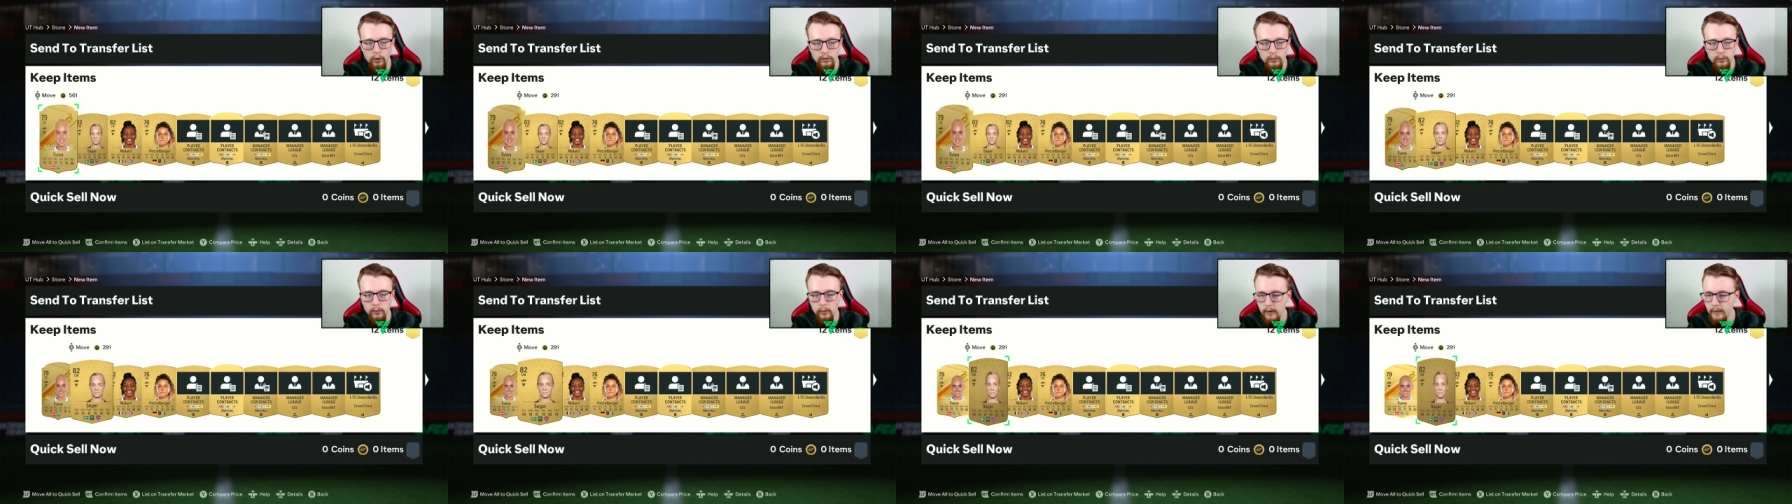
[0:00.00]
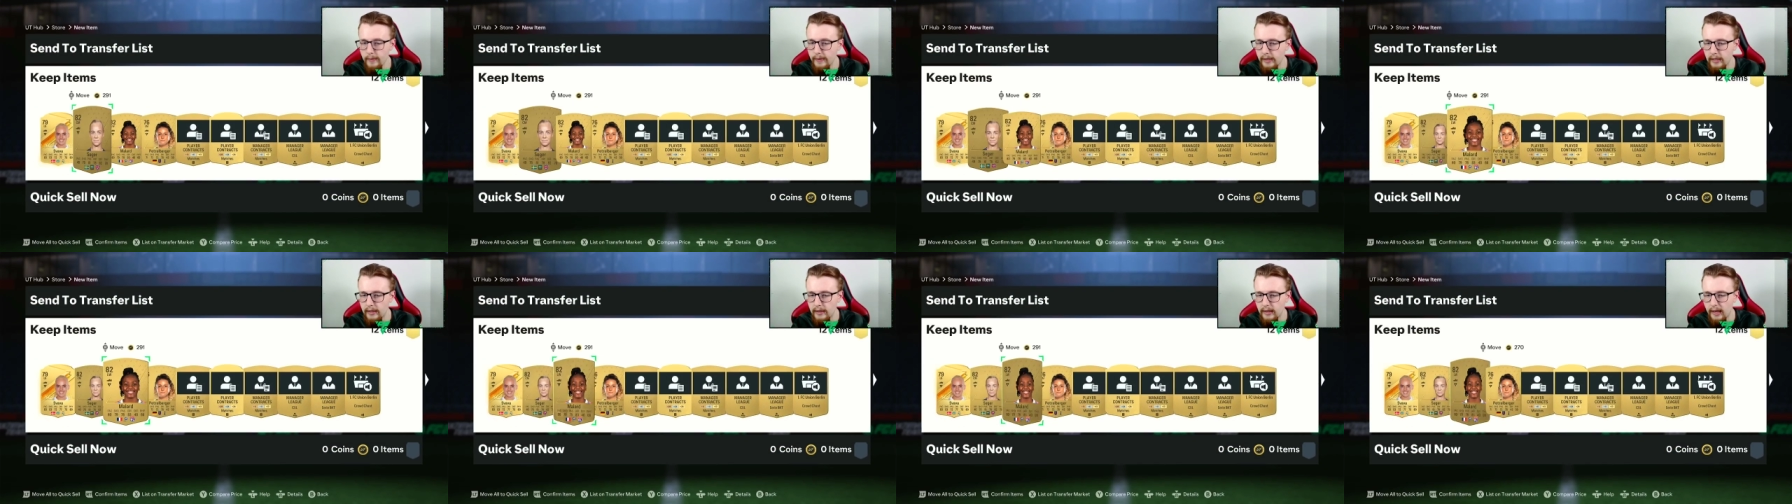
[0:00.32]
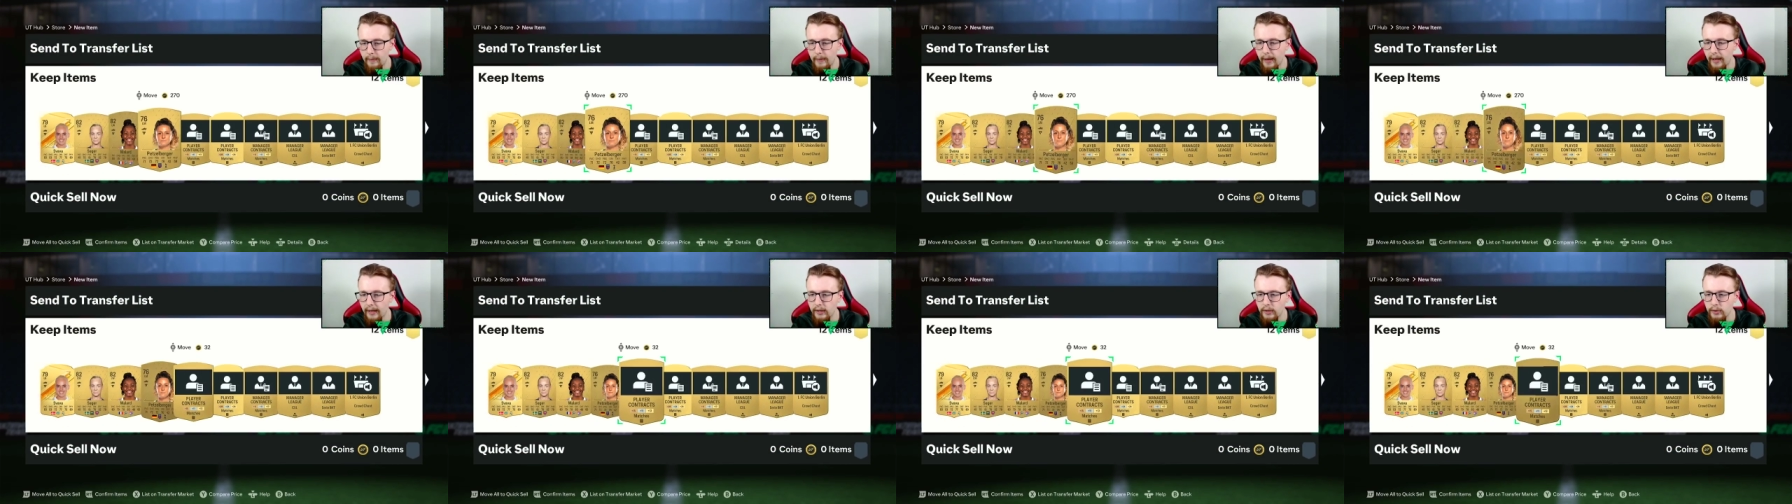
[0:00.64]
women in that
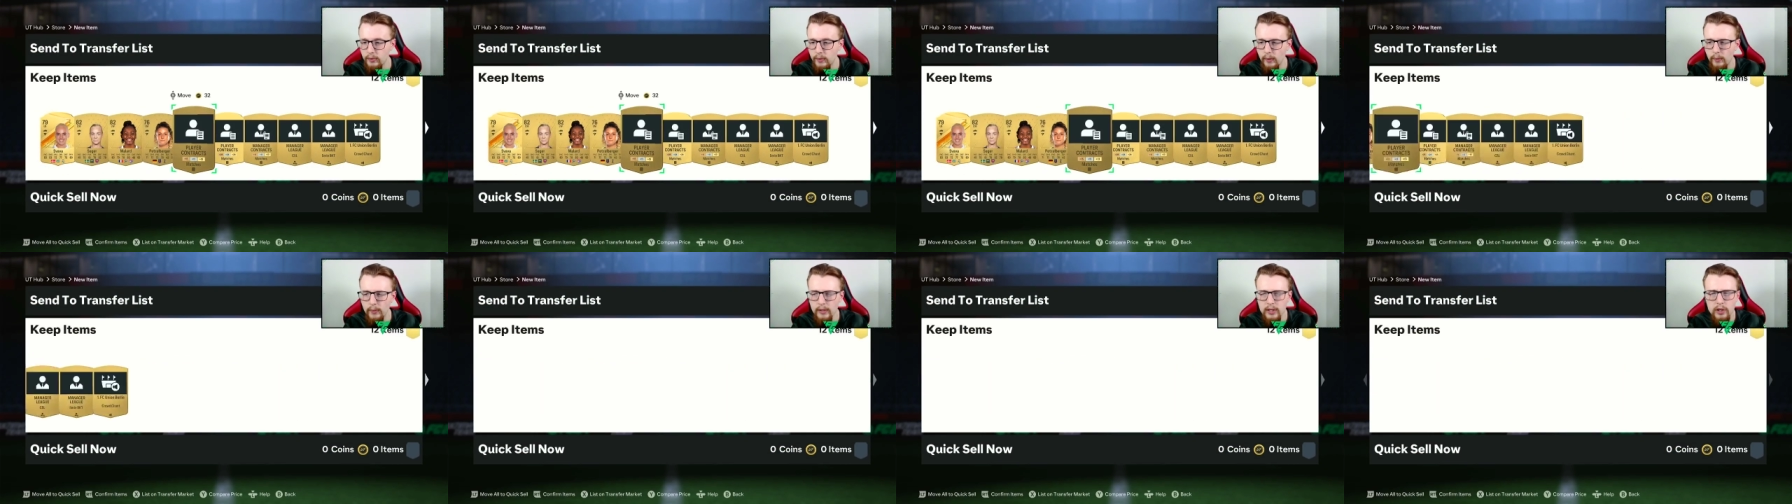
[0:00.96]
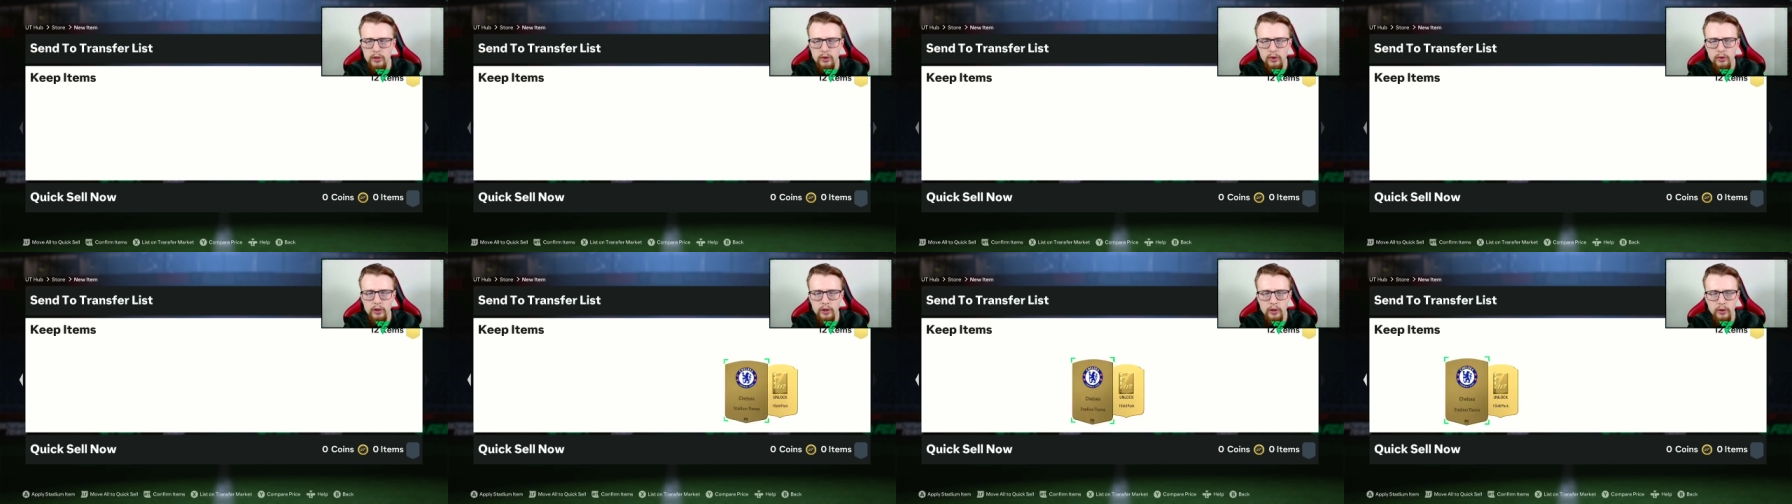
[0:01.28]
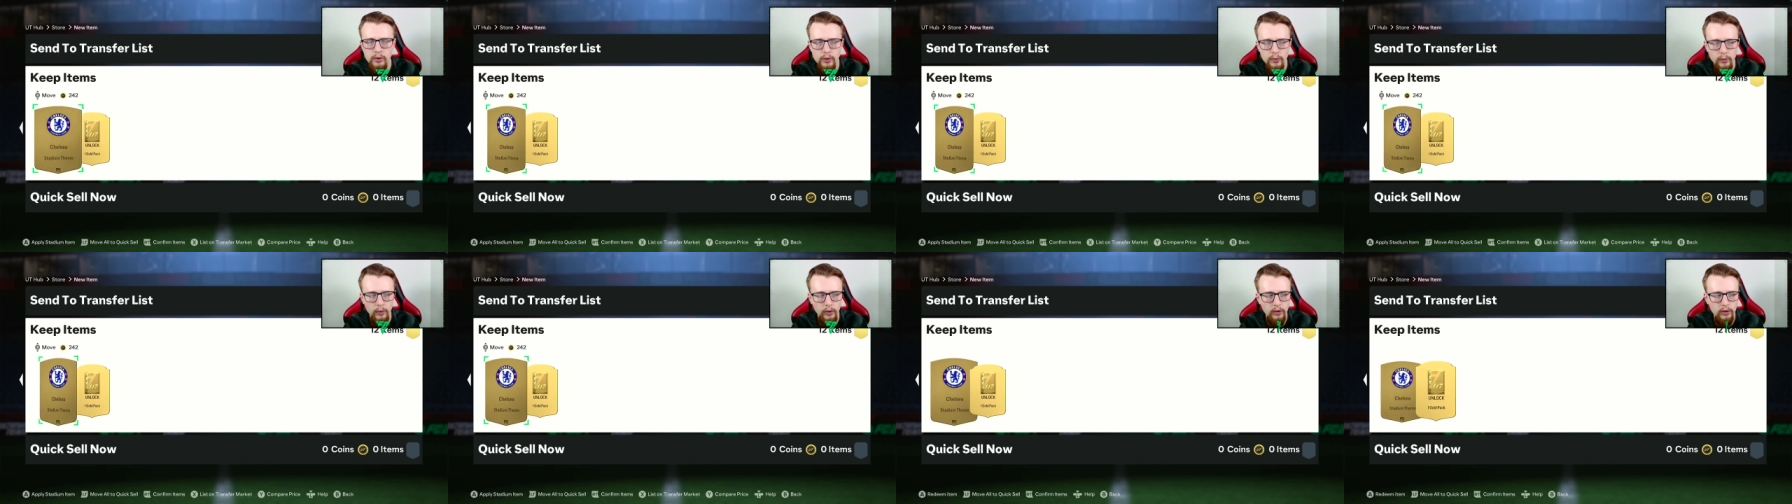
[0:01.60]
pack as well, which is
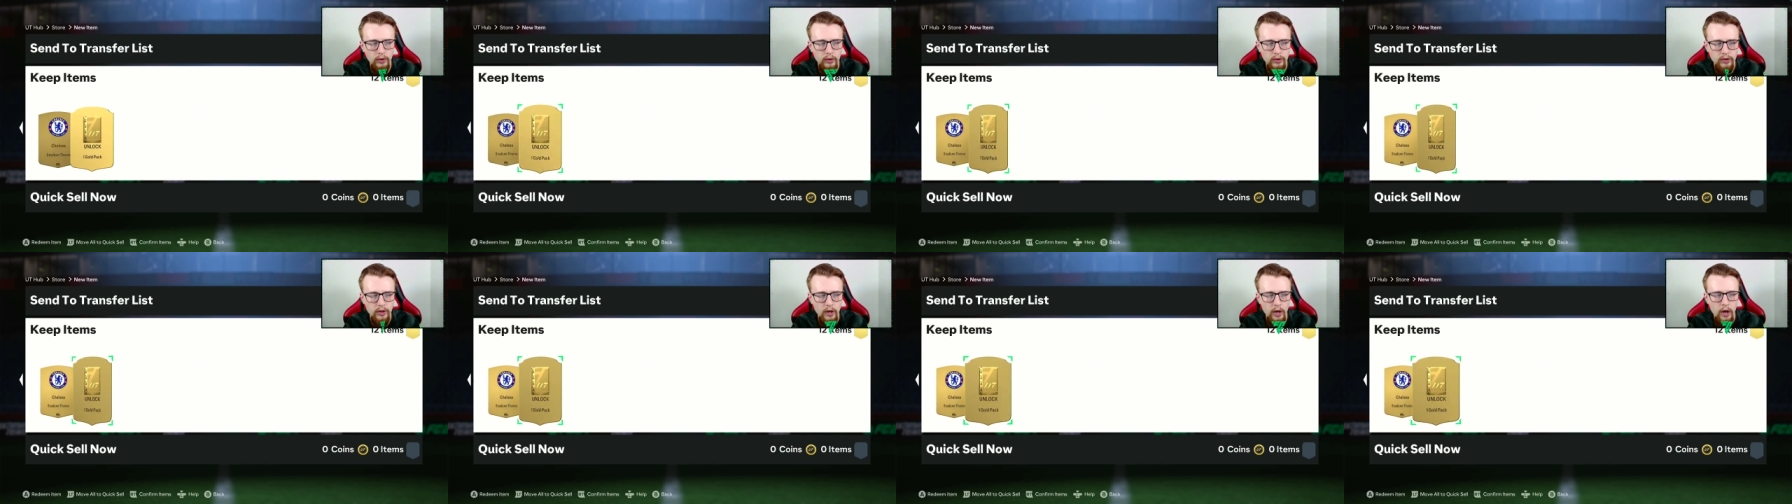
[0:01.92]
unusual, because